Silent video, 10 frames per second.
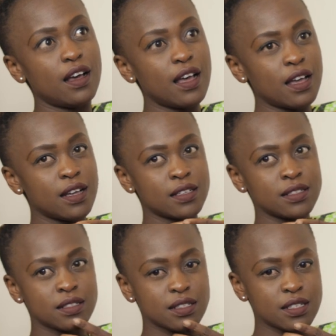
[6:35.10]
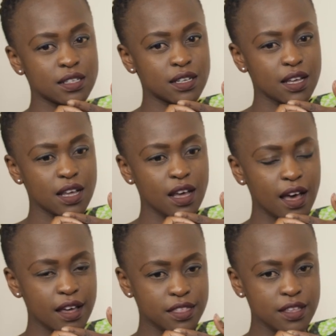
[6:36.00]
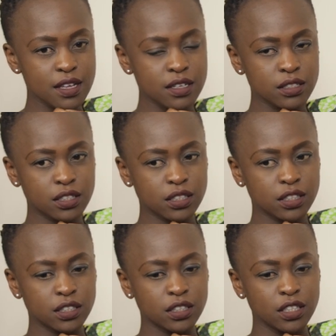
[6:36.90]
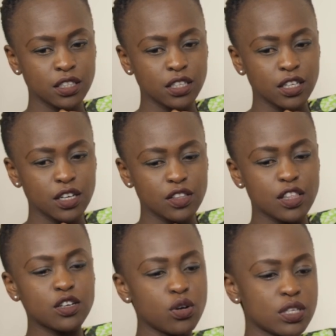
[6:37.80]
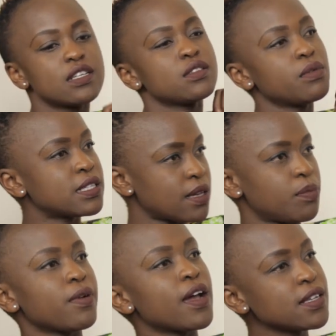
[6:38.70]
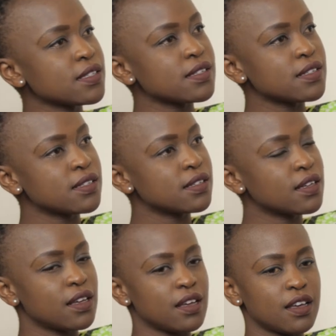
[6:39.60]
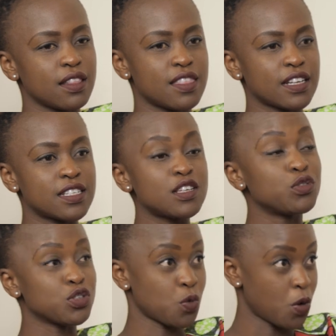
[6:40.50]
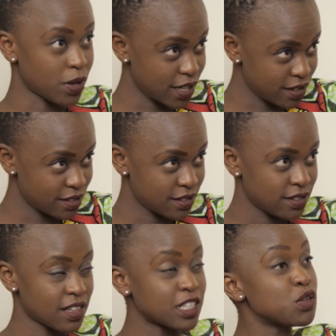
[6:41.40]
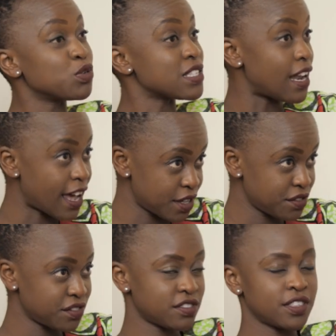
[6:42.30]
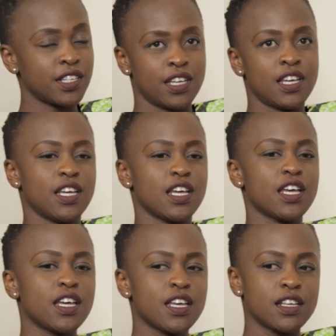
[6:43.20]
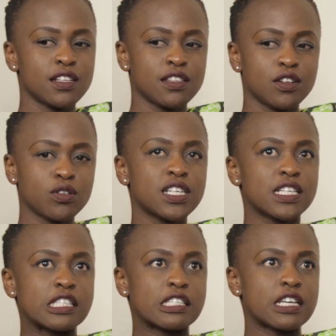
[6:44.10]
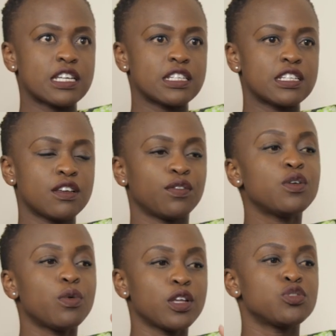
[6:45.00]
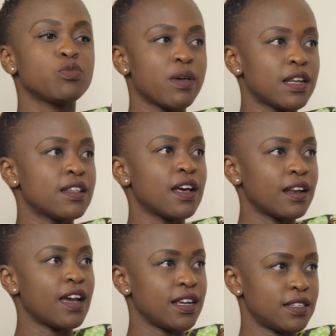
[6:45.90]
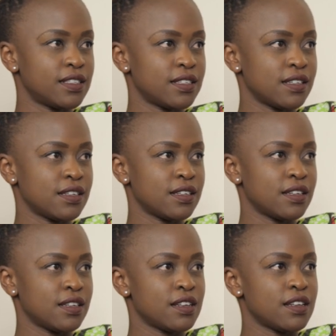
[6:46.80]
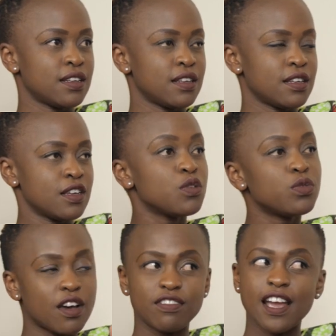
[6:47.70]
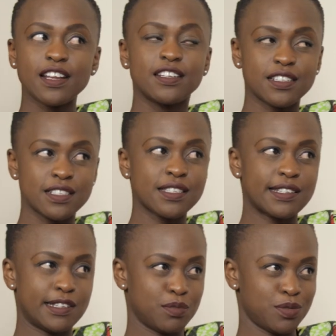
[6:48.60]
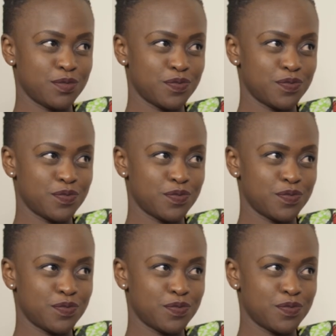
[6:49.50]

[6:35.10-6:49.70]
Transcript: And I think the doctors were surprised that he was walking, that he was alive. And the doctors said if he went to bed that night, he would have died in his sleep.